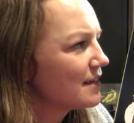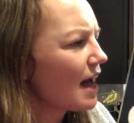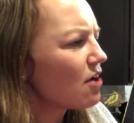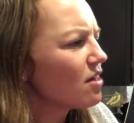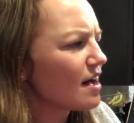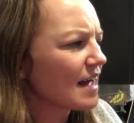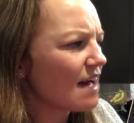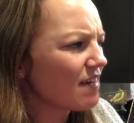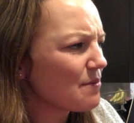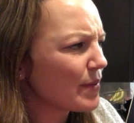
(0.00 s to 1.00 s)
How long
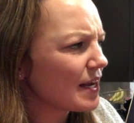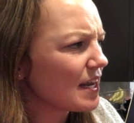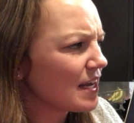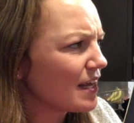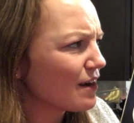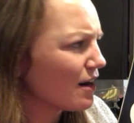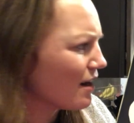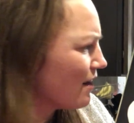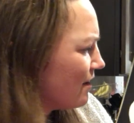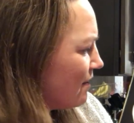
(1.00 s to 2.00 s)
have I been in
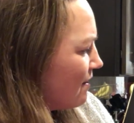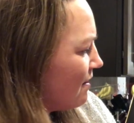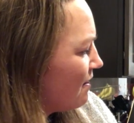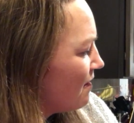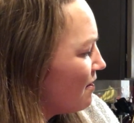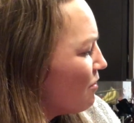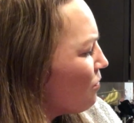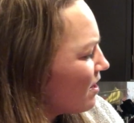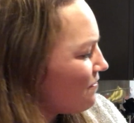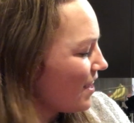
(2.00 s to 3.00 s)
here?
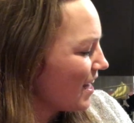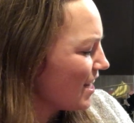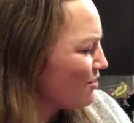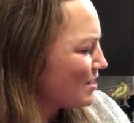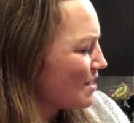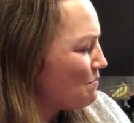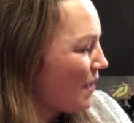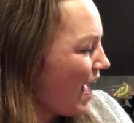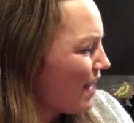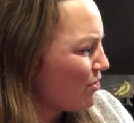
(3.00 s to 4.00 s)
What if I need to use the
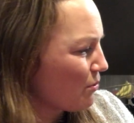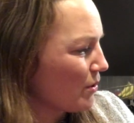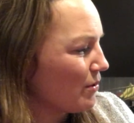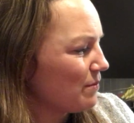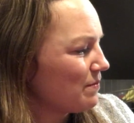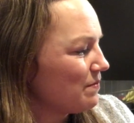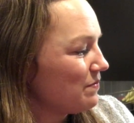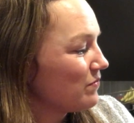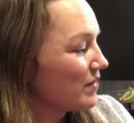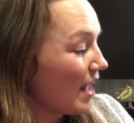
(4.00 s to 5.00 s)
bathroom?
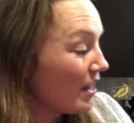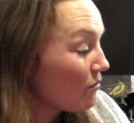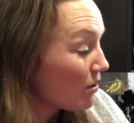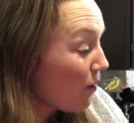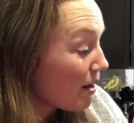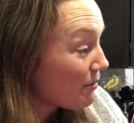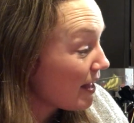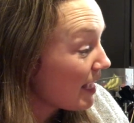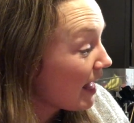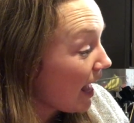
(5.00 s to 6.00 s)
Anyone want to
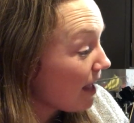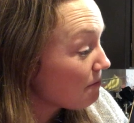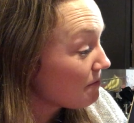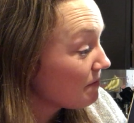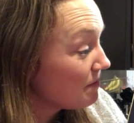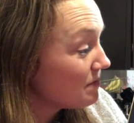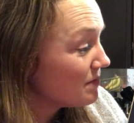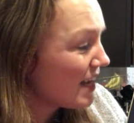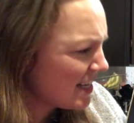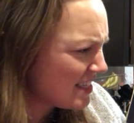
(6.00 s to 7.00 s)
play a game?
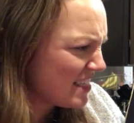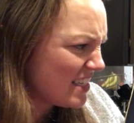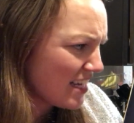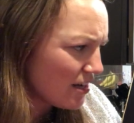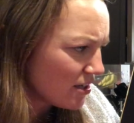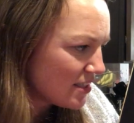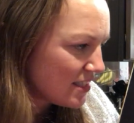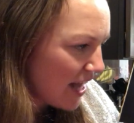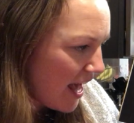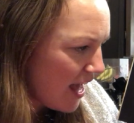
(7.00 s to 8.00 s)
It's still
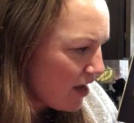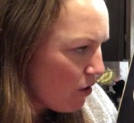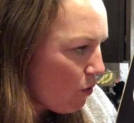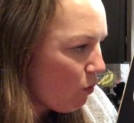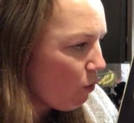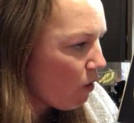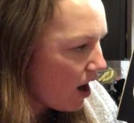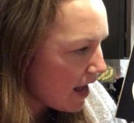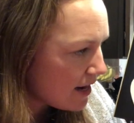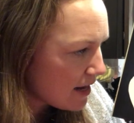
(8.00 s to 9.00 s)
day
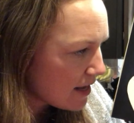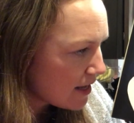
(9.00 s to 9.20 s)
one.